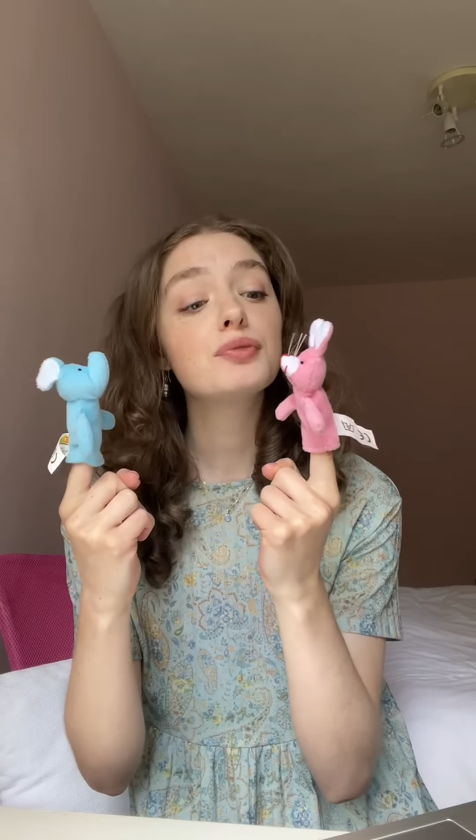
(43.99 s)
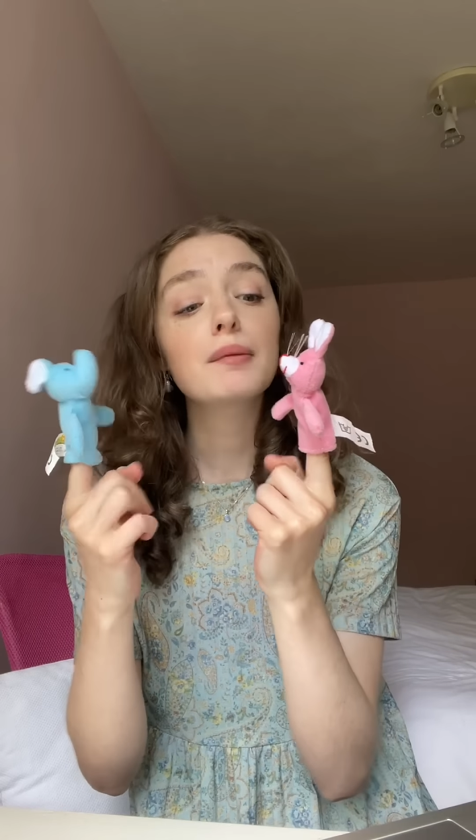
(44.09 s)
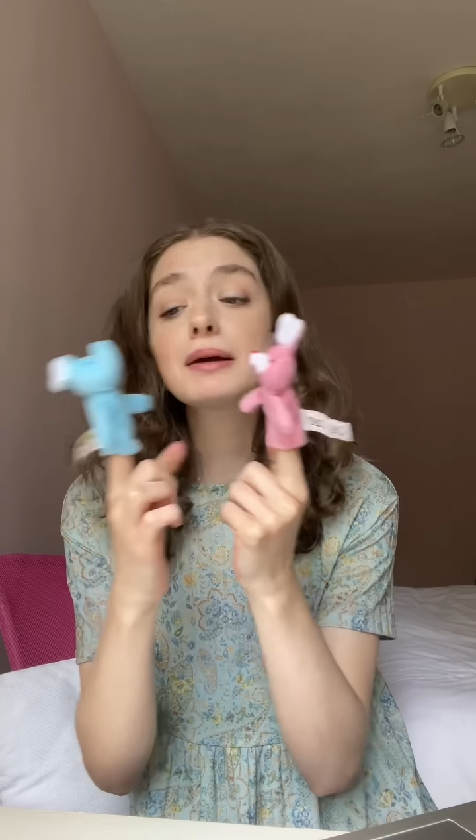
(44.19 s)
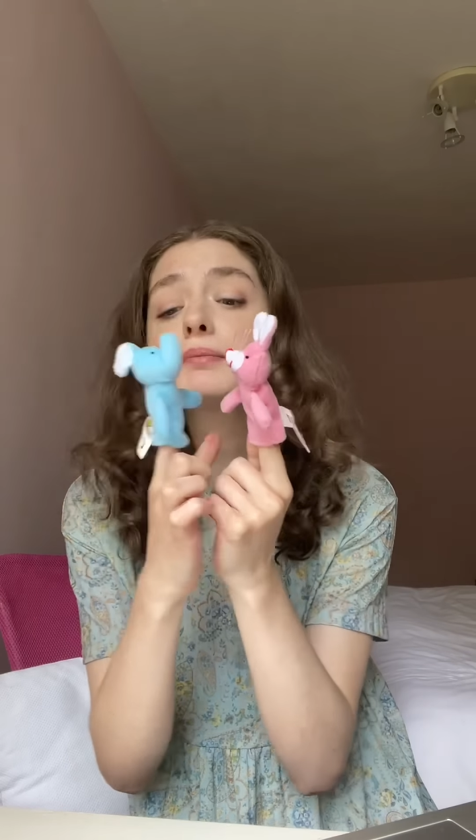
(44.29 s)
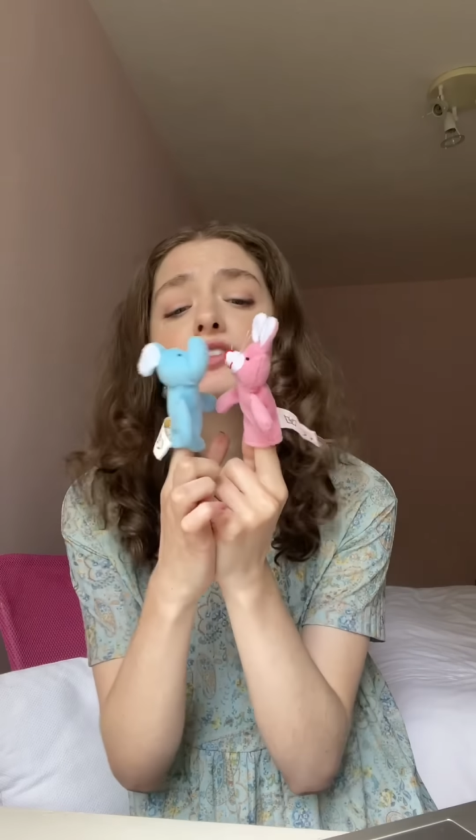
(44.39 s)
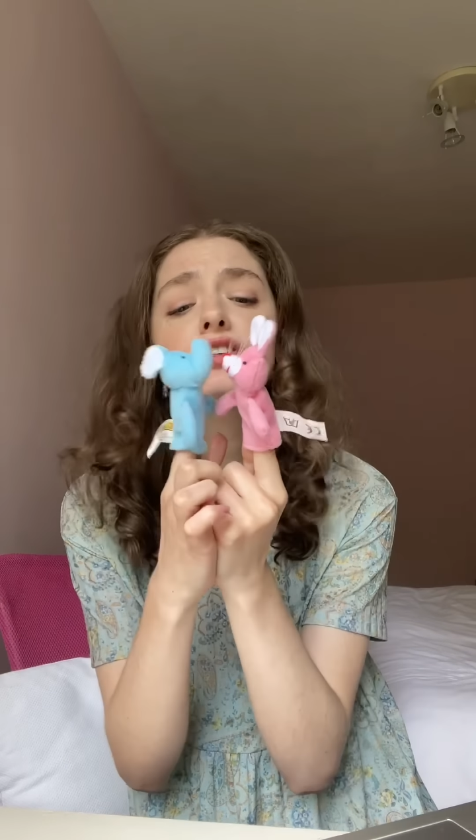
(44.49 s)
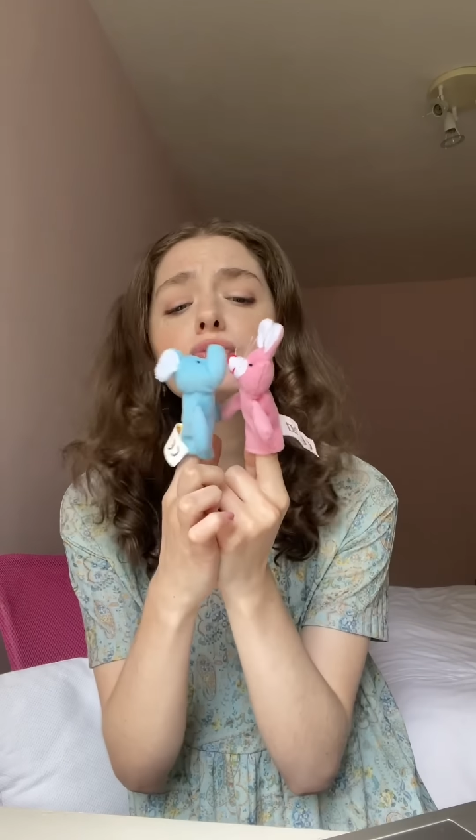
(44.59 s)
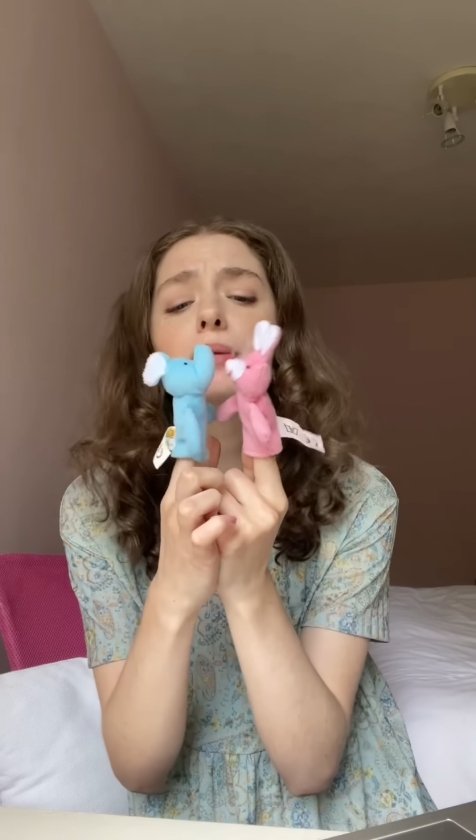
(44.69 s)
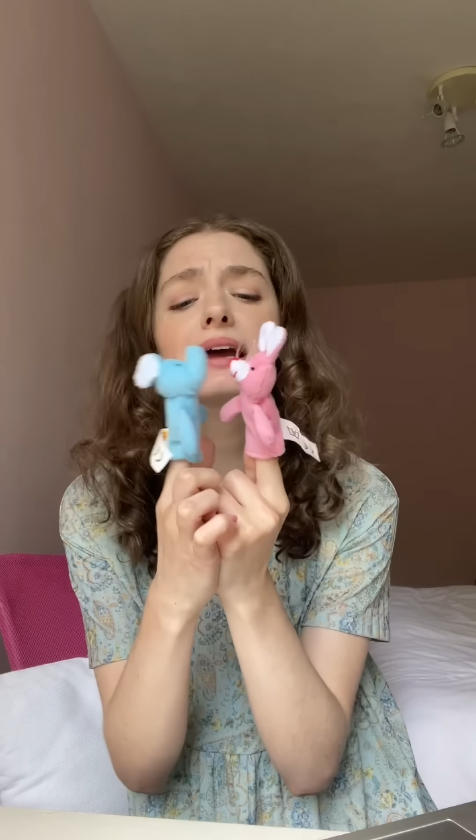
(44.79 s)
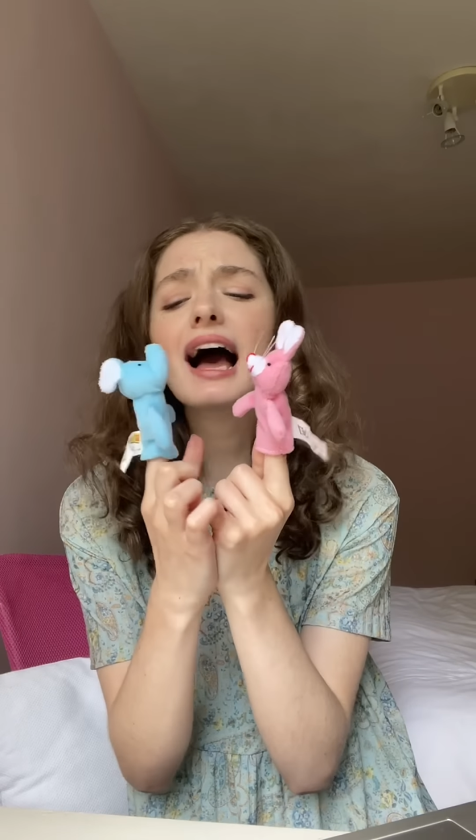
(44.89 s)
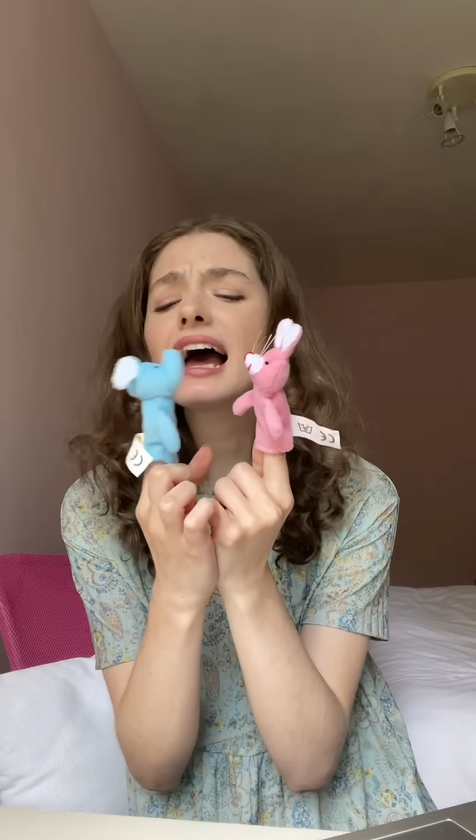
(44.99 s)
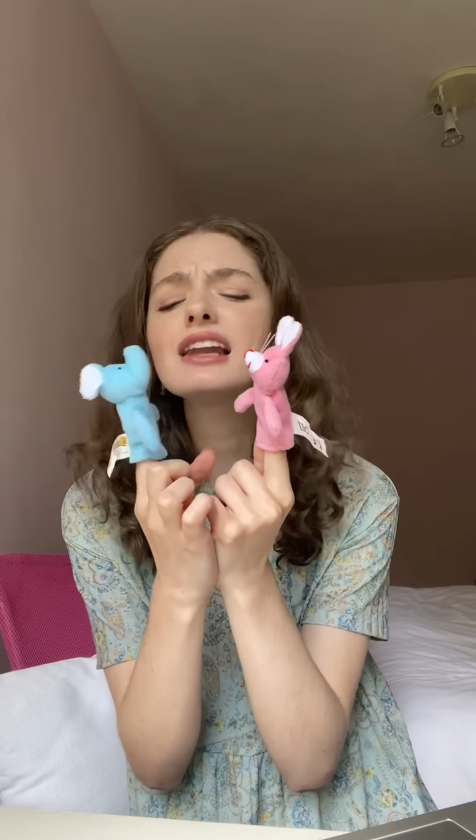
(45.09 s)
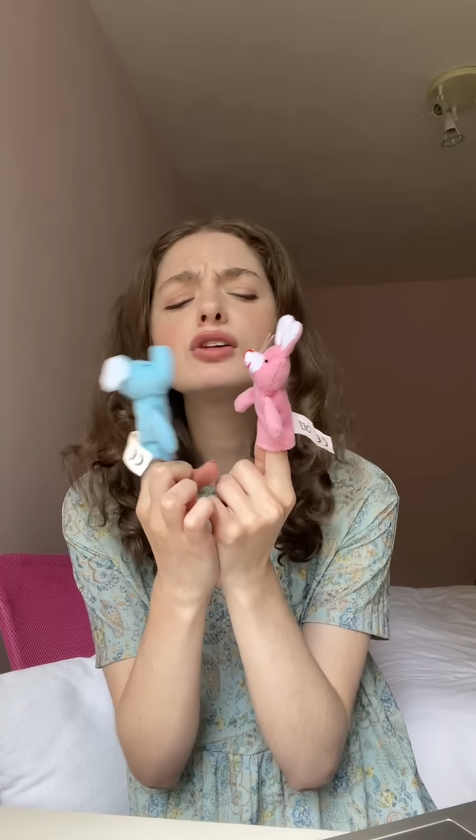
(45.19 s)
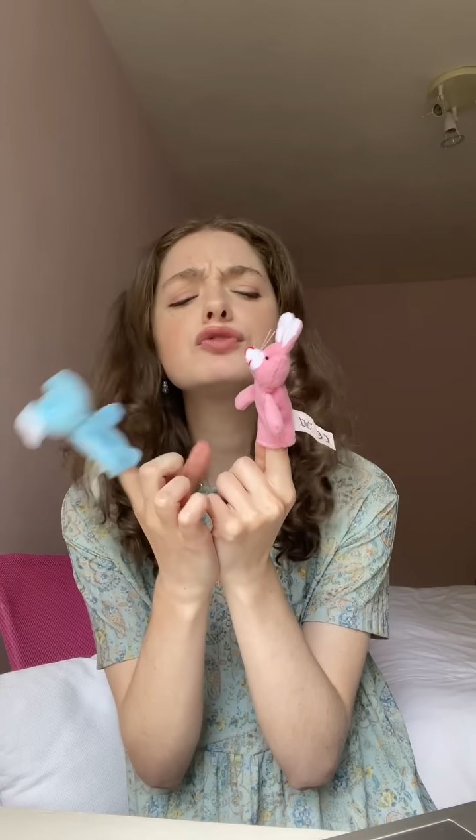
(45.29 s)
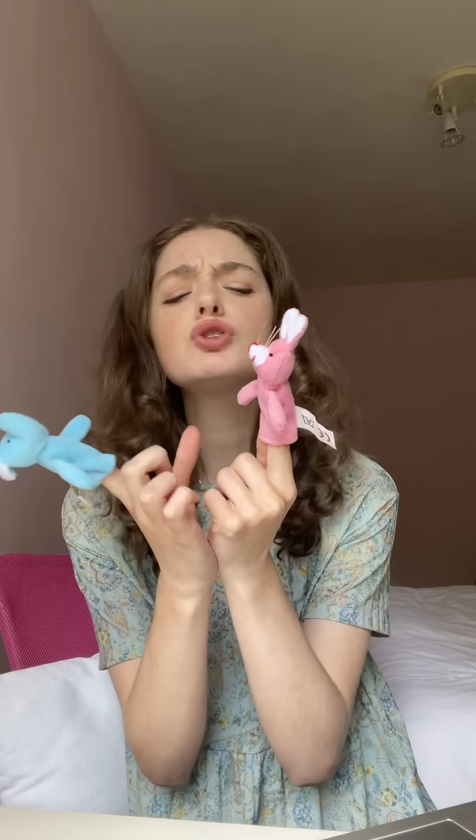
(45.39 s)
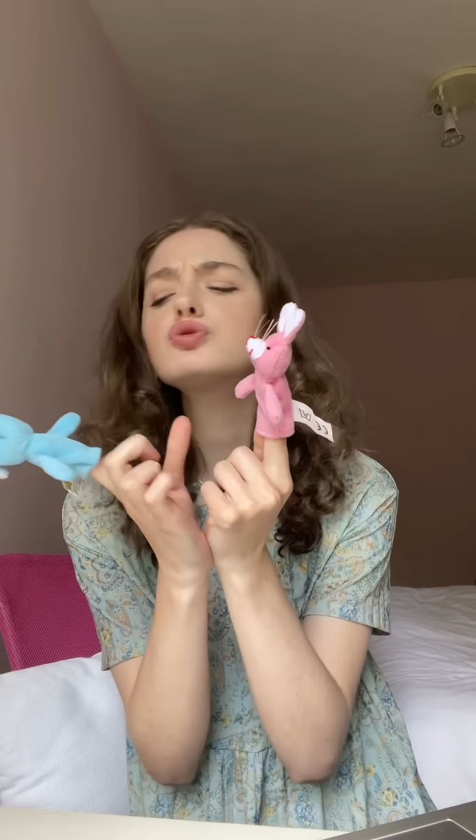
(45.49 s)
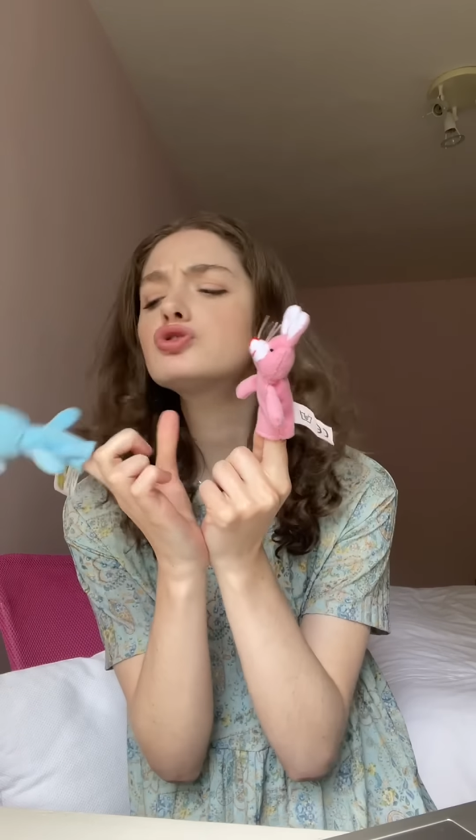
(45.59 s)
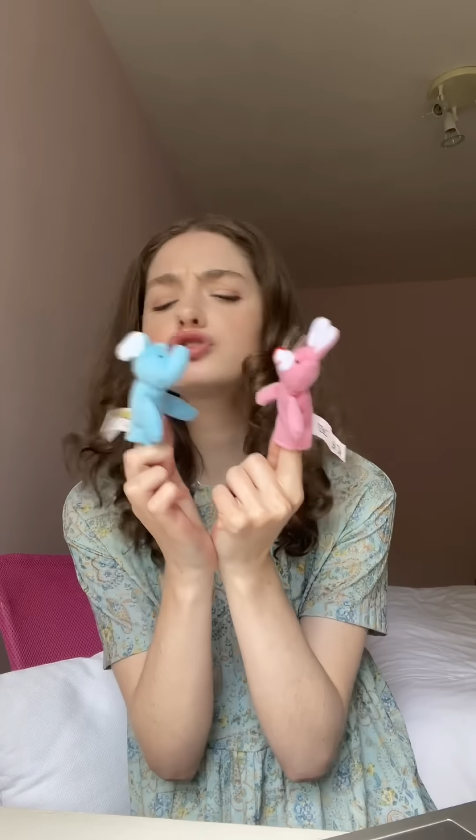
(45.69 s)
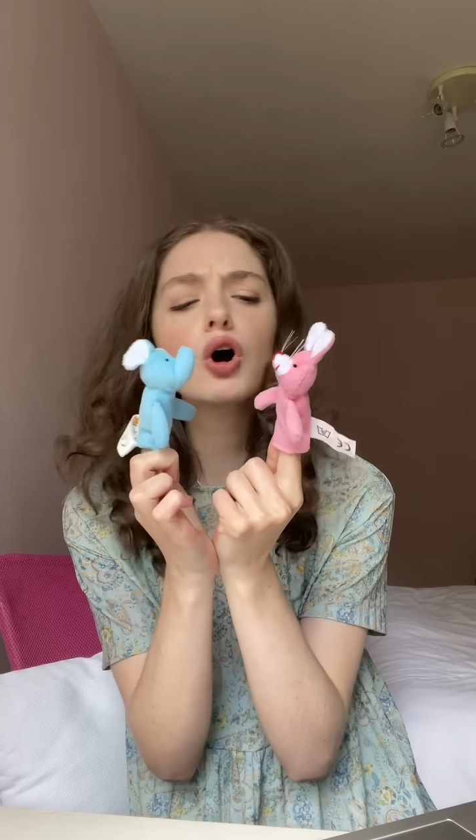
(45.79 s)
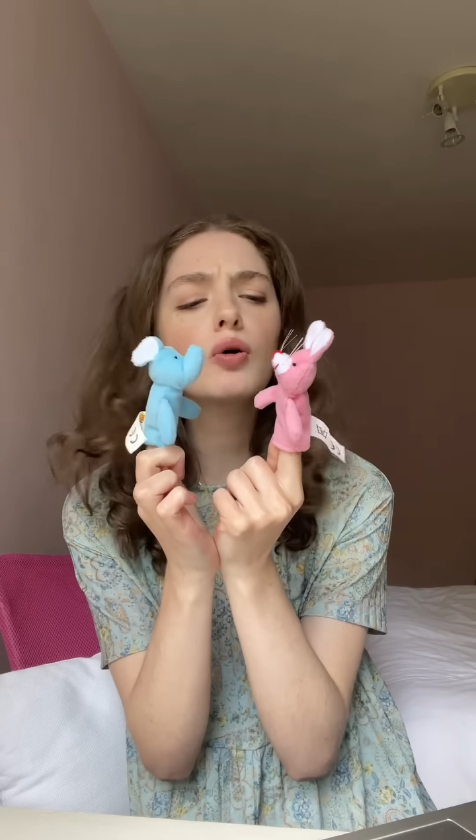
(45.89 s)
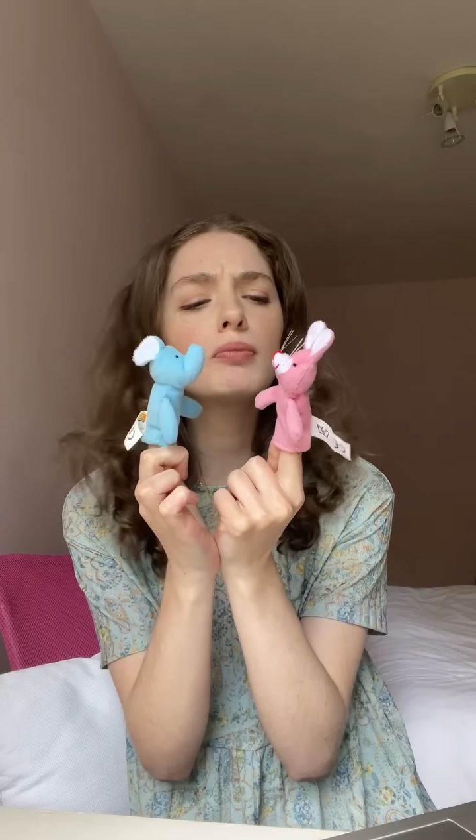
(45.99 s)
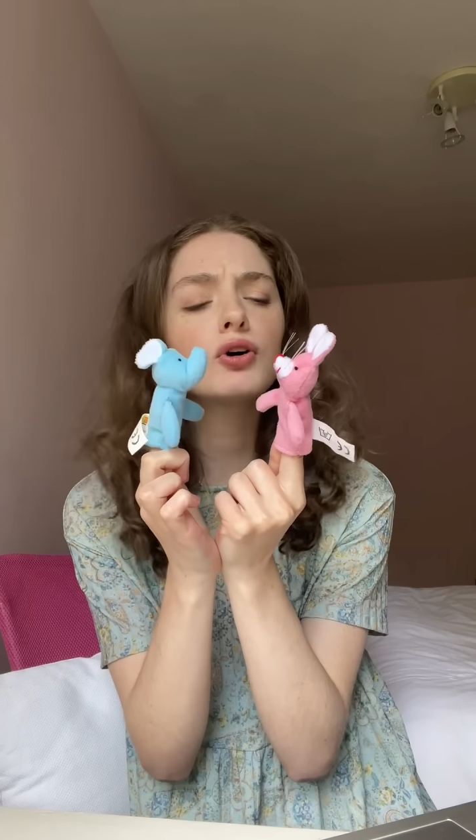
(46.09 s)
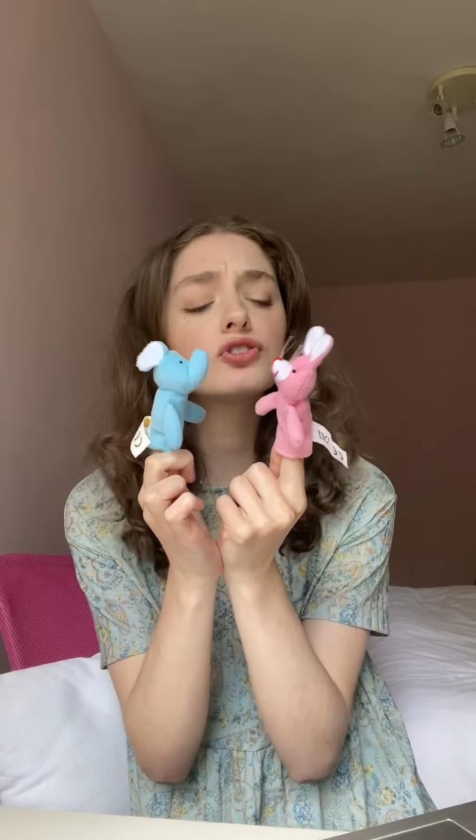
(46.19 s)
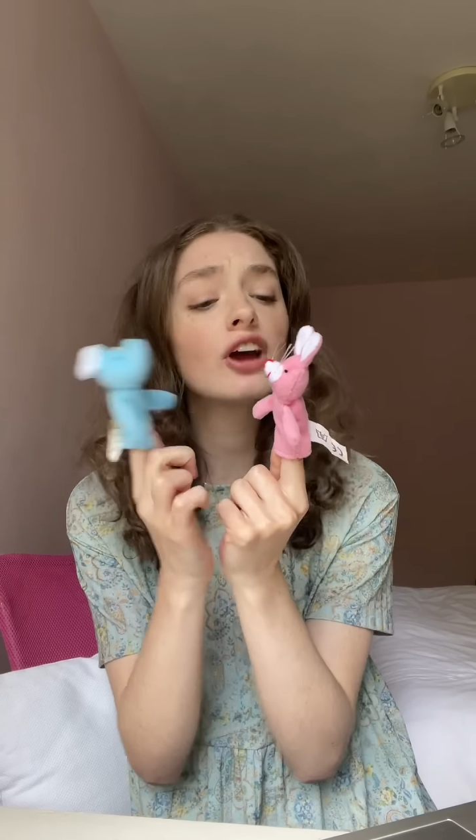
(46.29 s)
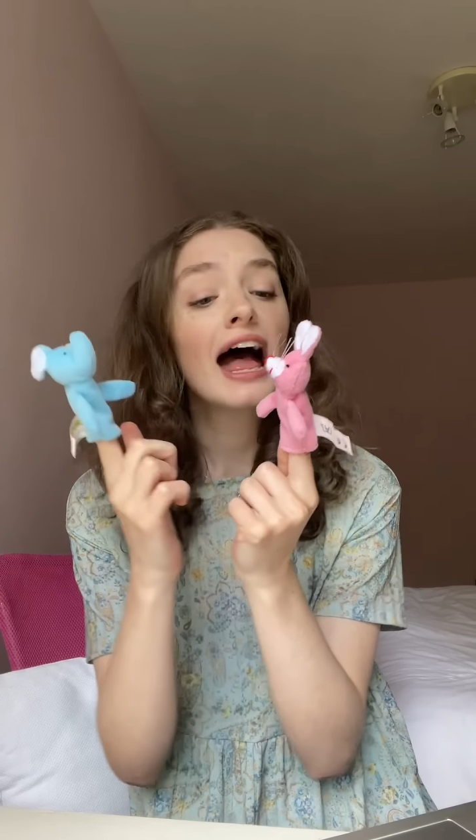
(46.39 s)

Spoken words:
Rabbit, I love you so much